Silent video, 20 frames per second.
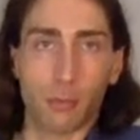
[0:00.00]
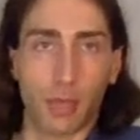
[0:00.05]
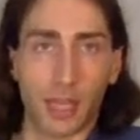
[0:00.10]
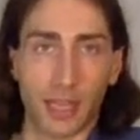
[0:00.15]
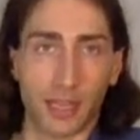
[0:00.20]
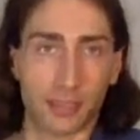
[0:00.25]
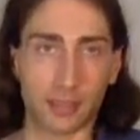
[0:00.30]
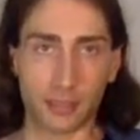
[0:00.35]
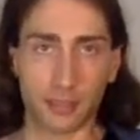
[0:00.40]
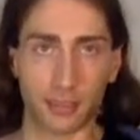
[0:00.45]

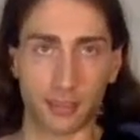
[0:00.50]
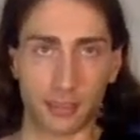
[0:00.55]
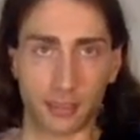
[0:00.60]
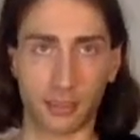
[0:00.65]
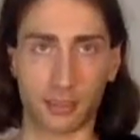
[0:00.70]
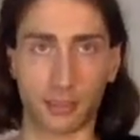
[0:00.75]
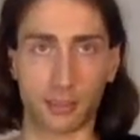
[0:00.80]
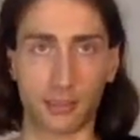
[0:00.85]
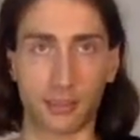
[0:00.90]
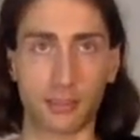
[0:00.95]
blazers
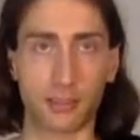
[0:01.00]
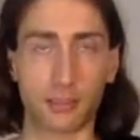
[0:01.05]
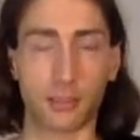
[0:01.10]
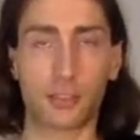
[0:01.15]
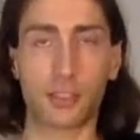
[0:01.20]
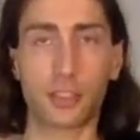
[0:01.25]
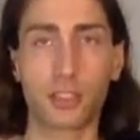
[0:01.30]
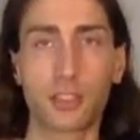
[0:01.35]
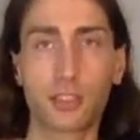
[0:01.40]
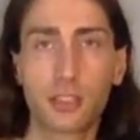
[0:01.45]
is just
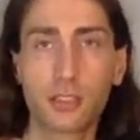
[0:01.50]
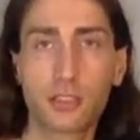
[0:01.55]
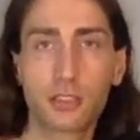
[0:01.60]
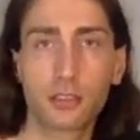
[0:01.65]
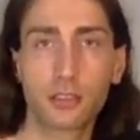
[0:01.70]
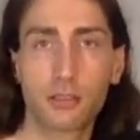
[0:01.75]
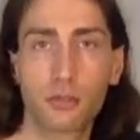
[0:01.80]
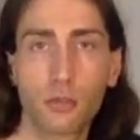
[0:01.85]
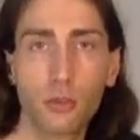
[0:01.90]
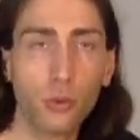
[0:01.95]
such a
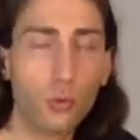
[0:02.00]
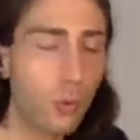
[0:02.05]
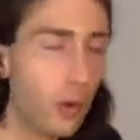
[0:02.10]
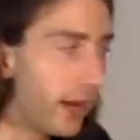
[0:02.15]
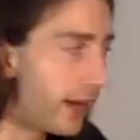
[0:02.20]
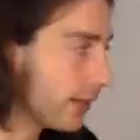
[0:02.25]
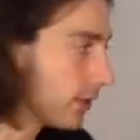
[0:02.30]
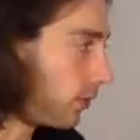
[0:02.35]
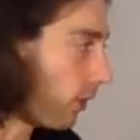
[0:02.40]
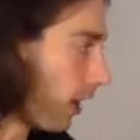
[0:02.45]
cool
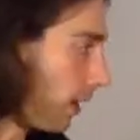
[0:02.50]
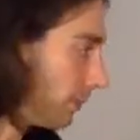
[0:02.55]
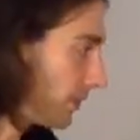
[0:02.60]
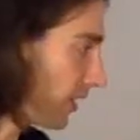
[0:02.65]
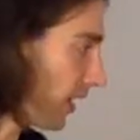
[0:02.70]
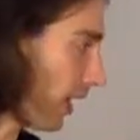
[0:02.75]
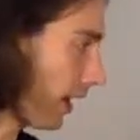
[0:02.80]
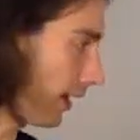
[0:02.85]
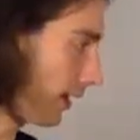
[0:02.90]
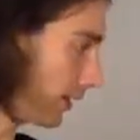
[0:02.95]
way to
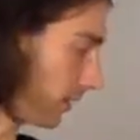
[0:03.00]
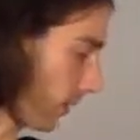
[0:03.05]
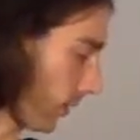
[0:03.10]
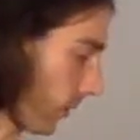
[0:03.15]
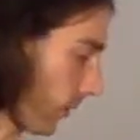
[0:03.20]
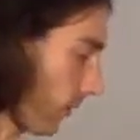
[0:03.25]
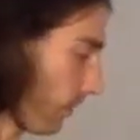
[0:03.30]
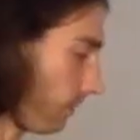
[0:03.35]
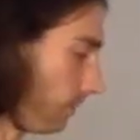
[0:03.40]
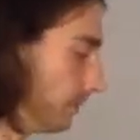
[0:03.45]

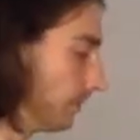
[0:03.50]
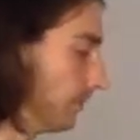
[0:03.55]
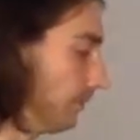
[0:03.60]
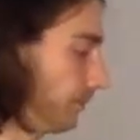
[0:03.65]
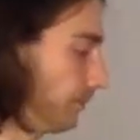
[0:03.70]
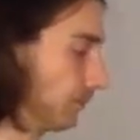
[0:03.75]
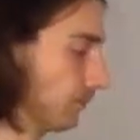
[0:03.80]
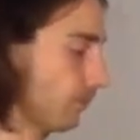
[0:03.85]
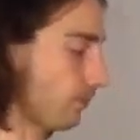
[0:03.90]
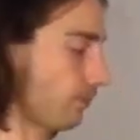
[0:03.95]
upcycle
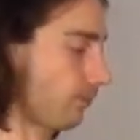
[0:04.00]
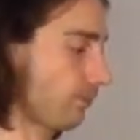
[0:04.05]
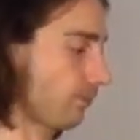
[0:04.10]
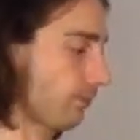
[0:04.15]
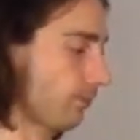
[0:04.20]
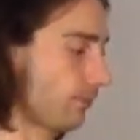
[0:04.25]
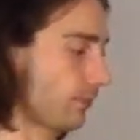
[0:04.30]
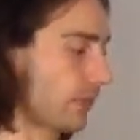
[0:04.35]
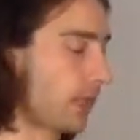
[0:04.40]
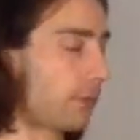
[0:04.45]

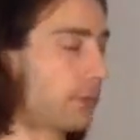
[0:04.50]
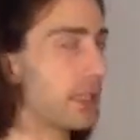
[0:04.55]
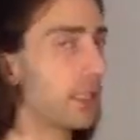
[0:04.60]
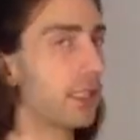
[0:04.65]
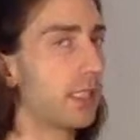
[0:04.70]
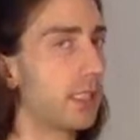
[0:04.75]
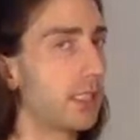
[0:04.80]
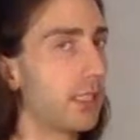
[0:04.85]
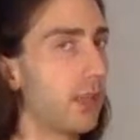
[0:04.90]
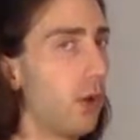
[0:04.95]
because
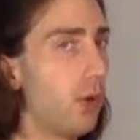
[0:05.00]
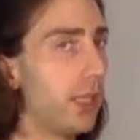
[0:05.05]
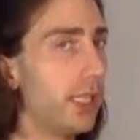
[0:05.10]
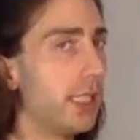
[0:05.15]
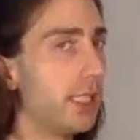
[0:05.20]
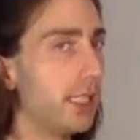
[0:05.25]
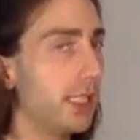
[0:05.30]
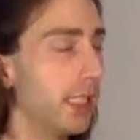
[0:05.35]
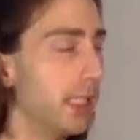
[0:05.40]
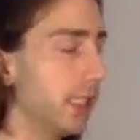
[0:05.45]
it's so
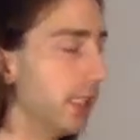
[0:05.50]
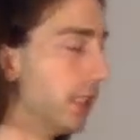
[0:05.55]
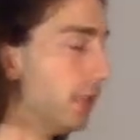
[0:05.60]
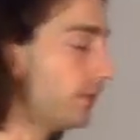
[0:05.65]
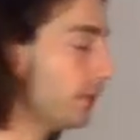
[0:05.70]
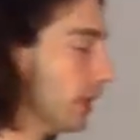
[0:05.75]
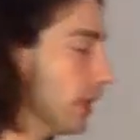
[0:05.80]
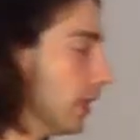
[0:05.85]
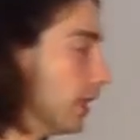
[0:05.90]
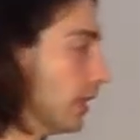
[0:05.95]
easy.
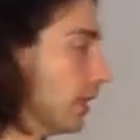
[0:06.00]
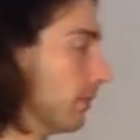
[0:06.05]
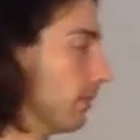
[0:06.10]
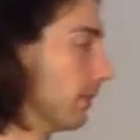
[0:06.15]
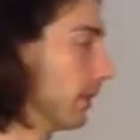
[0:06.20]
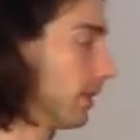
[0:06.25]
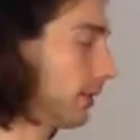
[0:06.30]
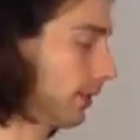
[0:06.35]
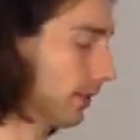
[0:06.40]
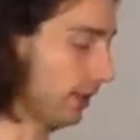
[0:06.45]

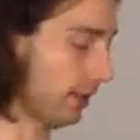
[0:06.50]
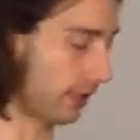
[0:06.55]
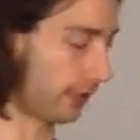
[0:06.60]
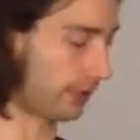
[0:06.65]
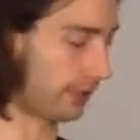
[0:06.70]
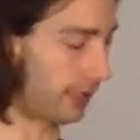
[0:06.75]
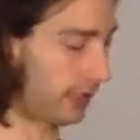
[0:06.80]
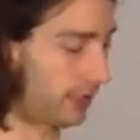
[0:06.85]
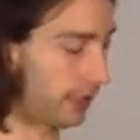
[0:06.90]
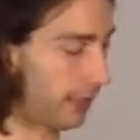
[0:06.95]
But
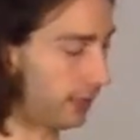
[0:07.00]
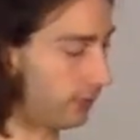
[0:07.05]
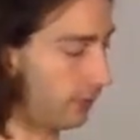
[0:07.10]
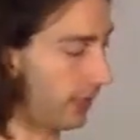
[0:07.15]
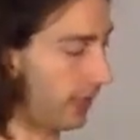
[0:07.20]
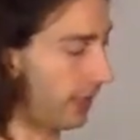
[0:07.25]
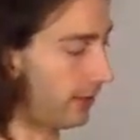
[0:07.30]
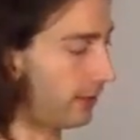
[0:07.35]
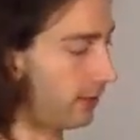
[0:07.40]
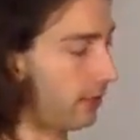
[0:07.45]
then I had
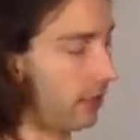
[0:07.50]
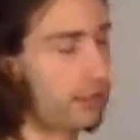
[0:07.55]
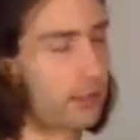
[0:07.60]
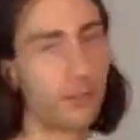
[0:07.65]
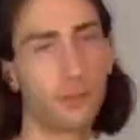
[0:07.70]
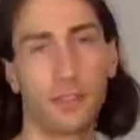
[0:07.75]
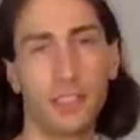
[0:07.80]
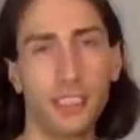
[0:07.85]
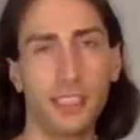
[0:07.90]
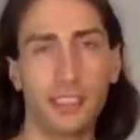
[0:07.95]
to add a lot
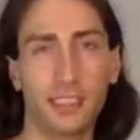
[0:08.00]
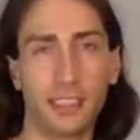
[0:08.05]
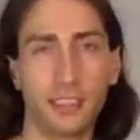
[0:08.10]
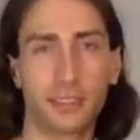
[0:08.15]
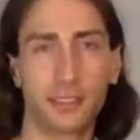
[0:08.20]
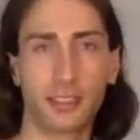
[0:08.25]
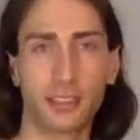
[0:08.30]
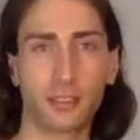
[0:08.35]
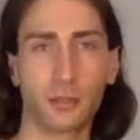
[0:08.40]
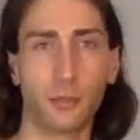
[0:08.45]
of
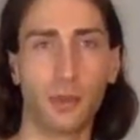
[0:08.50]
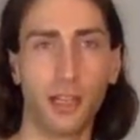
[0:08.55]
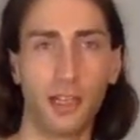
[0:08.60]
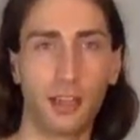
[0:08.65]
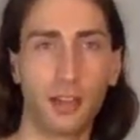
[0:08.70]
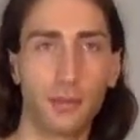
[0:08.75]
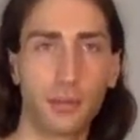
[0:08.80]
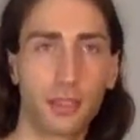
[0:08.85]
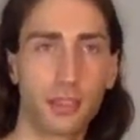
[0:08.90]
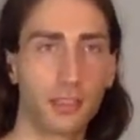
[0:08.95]
details as
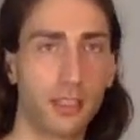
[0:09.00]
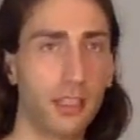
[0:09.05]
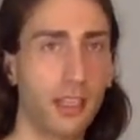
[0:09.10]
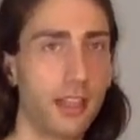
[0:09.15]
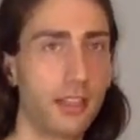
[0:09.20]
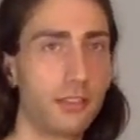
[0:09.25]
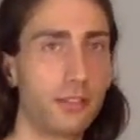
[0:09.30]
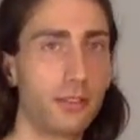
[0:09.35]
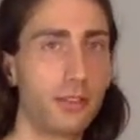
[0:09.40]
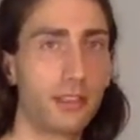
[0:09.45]
well, because I
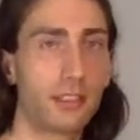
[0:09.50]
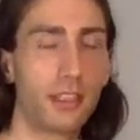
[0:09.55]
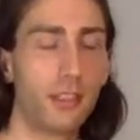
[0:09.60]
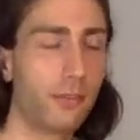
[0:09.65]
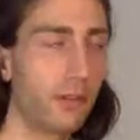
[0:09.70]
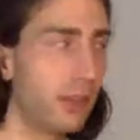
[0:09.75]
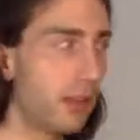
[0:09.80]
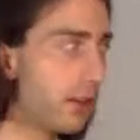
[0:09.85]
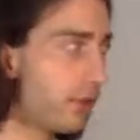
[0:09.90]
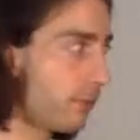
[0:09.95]
like to just give
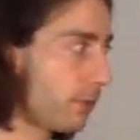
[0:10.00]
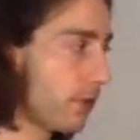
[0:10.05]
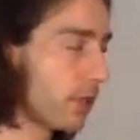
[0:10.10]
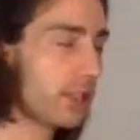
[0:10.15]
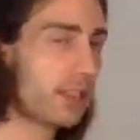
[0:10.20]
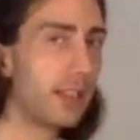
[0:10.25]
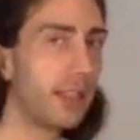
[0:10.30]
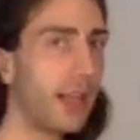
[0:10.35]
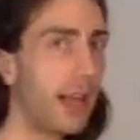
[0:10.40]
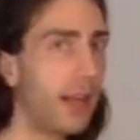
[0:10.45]
a lot of
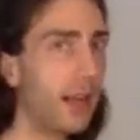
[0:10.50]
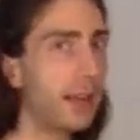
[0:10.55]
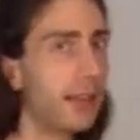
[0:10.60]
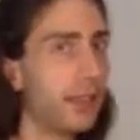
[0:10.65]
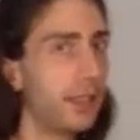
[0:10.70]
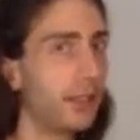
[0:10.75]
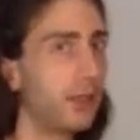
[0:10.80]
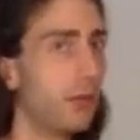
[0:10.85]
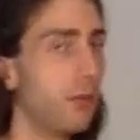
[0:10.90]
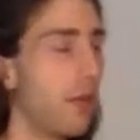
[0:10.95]

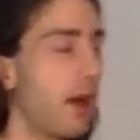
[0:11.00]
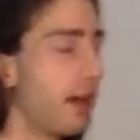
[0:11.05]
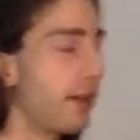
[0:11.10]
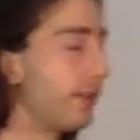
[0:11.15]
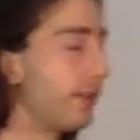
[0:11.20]
personality to my